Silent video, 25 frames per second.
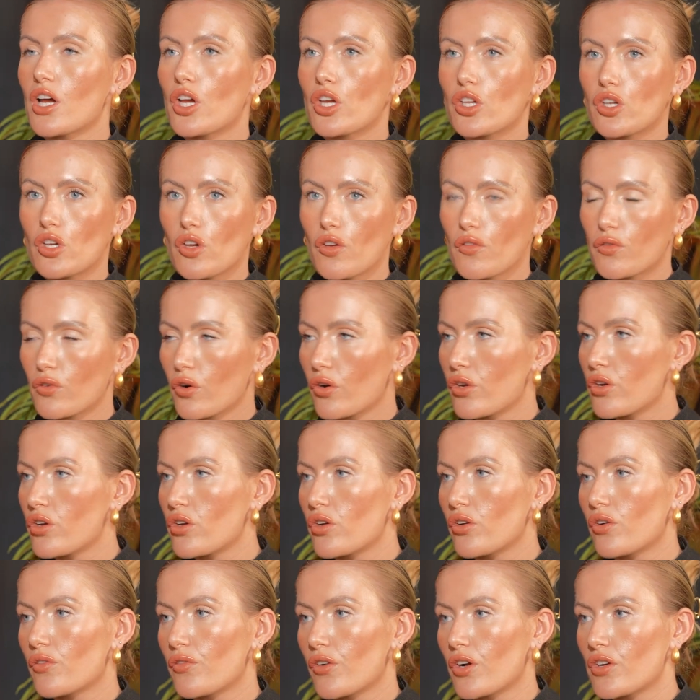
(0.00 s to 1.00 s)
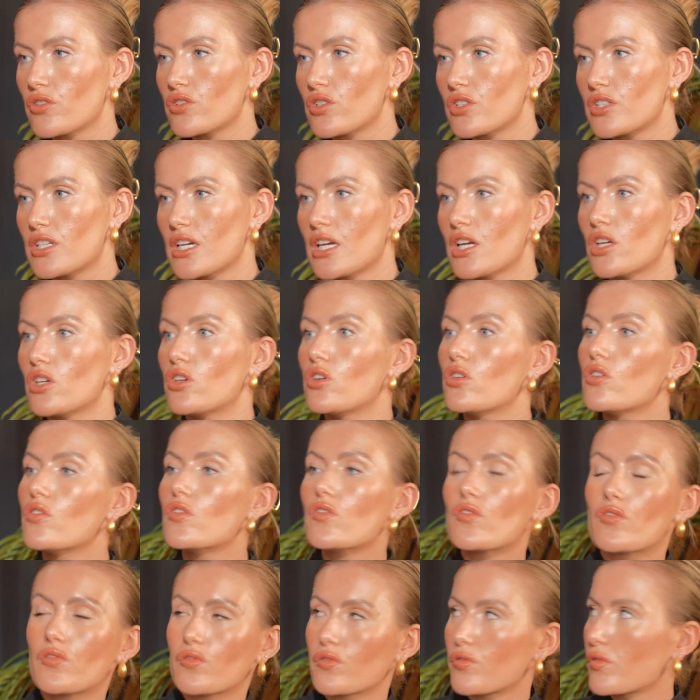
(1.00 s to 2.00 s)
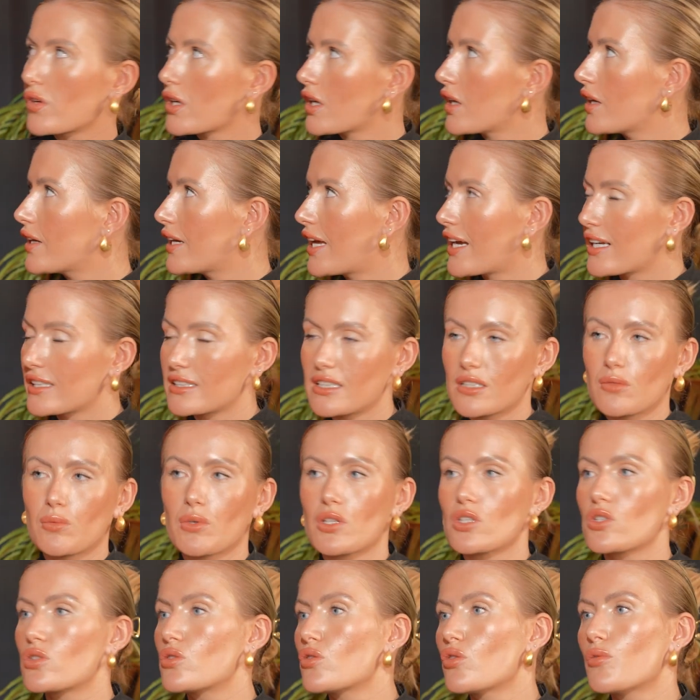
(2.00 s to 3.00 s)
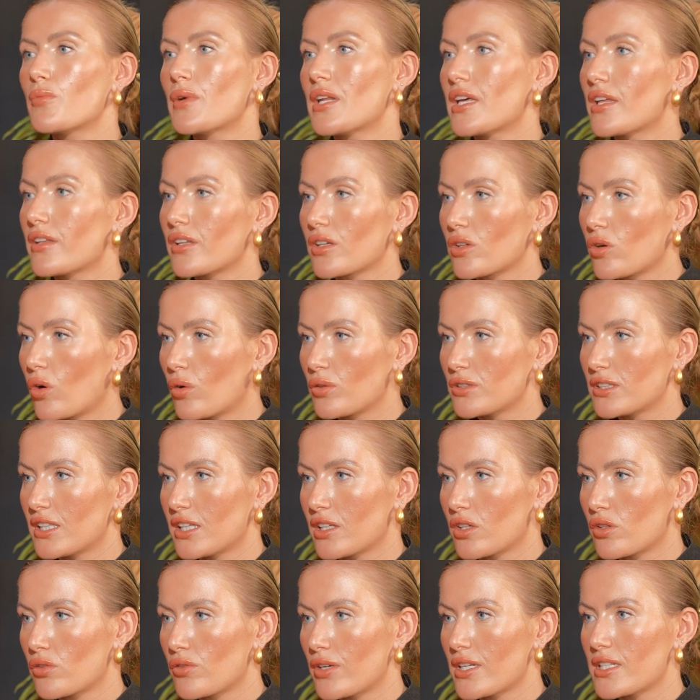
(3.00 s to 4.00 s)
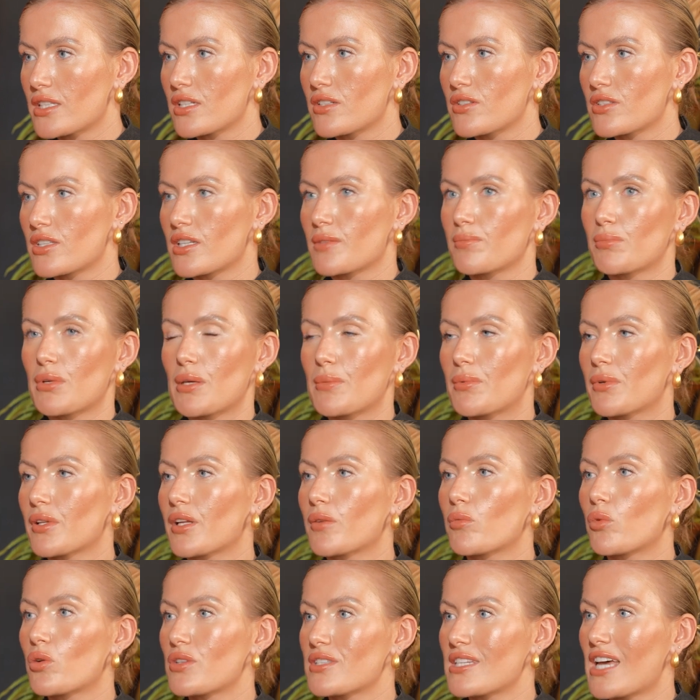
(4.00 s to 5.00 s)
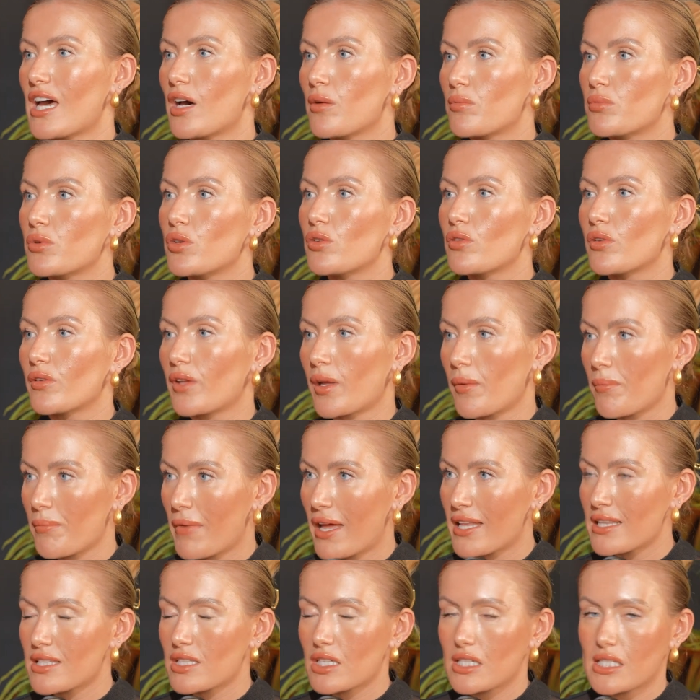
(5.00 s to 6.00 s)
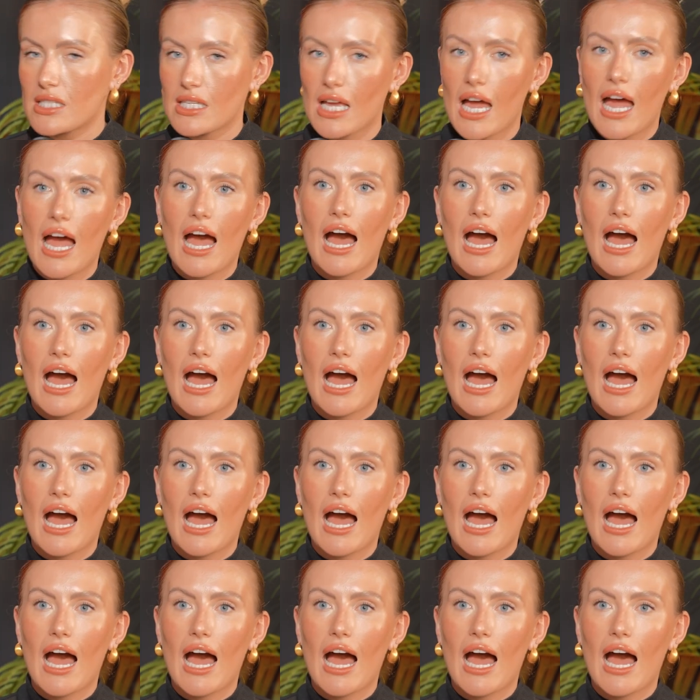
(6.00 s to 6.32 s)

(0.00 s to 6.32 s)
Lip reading: You've got your university, you've connected with so many other content creators and people that want to help you, like mentors.